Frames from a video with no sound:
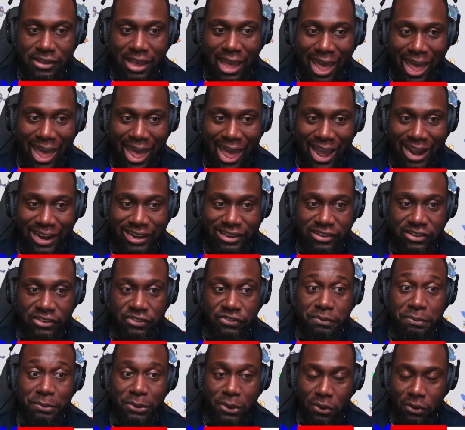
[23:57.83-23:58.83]
active
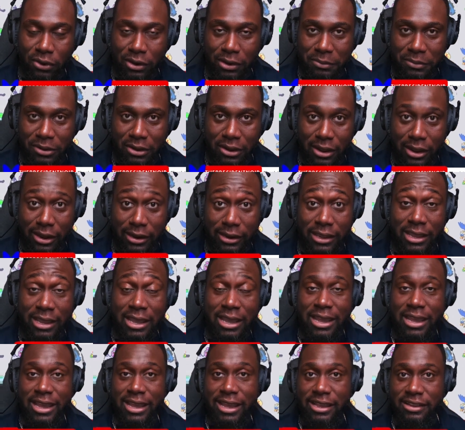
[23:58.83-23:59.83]
Pokemon
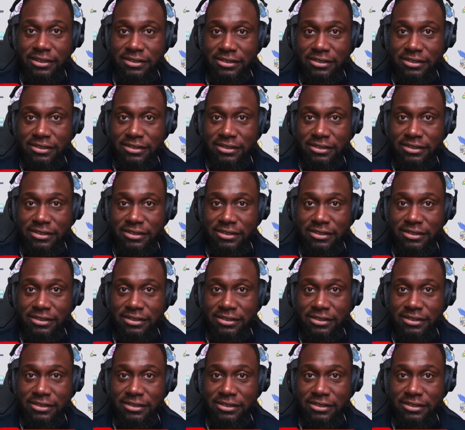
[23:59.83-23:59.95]
is